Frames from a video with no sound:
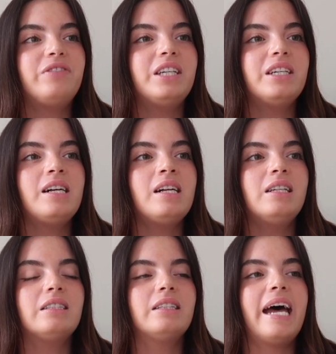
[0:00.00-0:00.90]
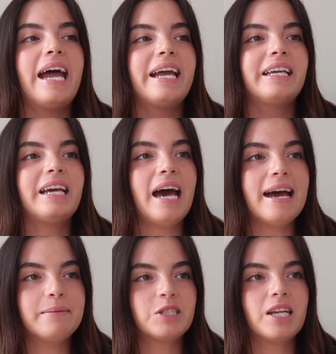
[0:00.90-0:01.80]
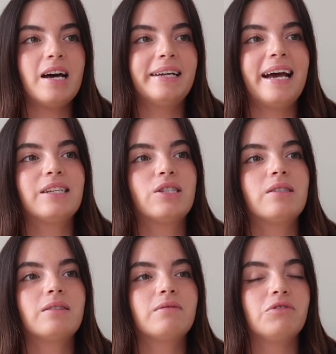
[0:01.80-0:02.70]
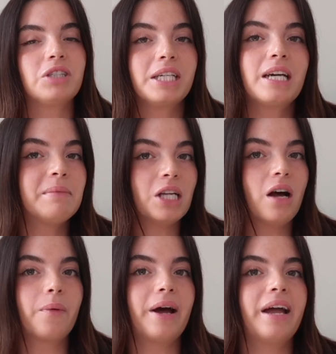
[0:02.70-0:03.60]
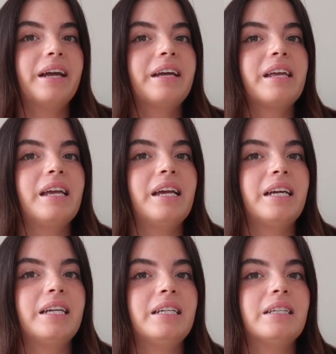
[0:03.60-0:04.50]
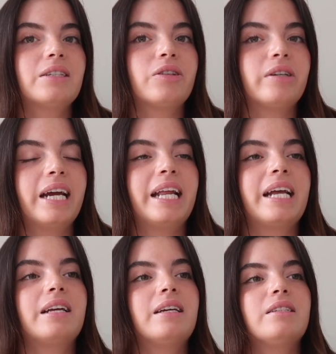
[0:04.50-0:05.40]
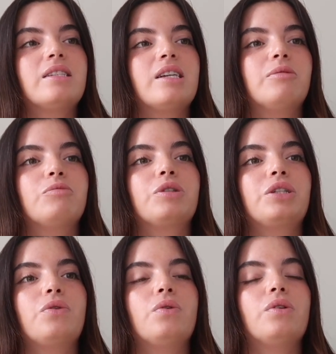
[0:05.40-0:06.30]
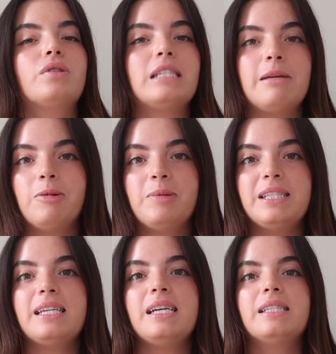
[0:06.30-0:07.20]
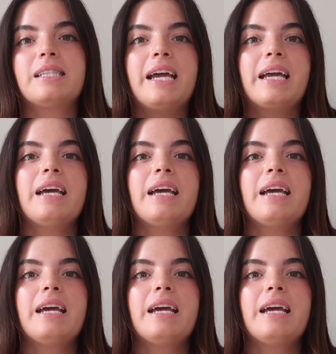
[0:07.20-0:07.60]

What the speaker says: feel like Amazon has really come a long way in creating some really cool staple pieces. Like,